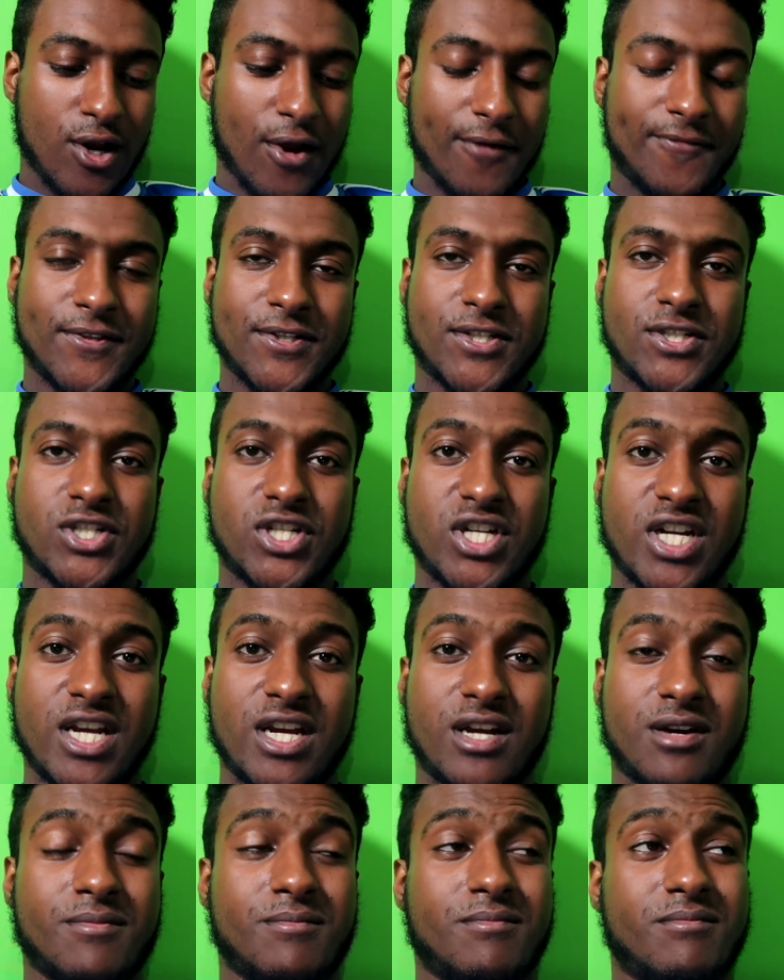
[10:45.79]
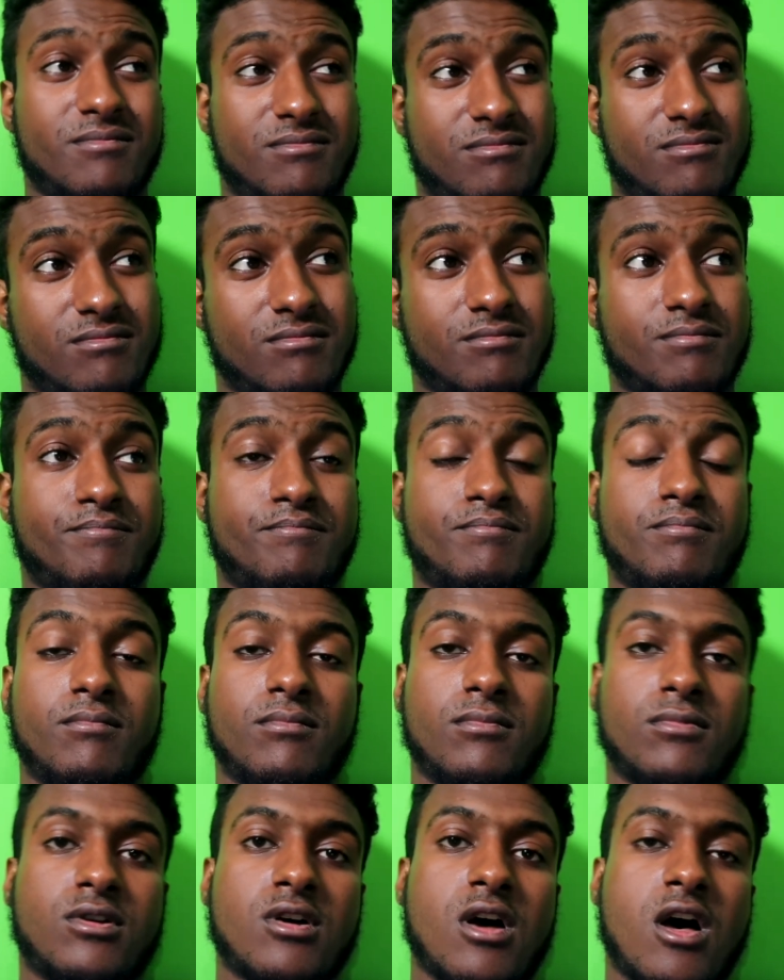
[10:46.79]
Loftus-Cheek
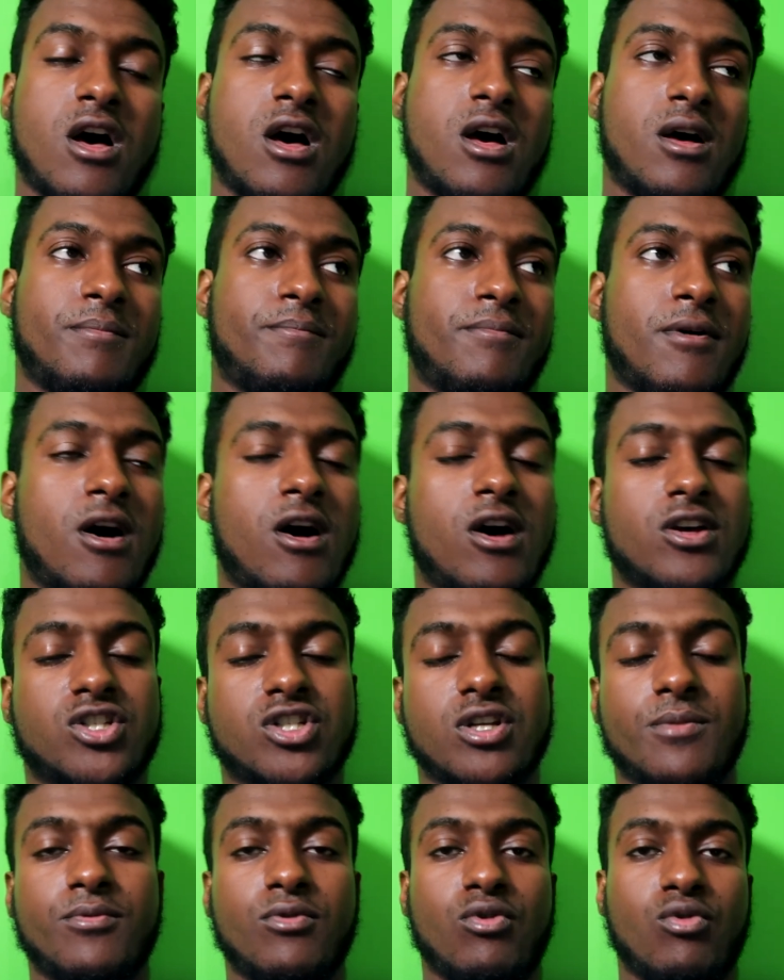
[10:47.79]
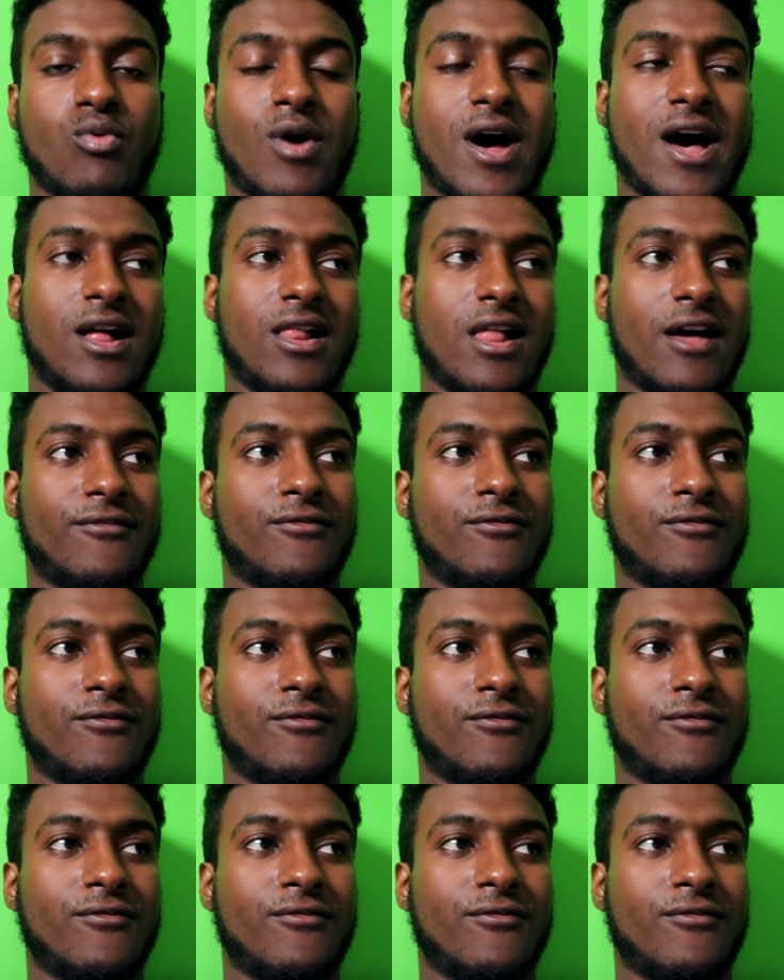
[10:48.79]
passed the ball well.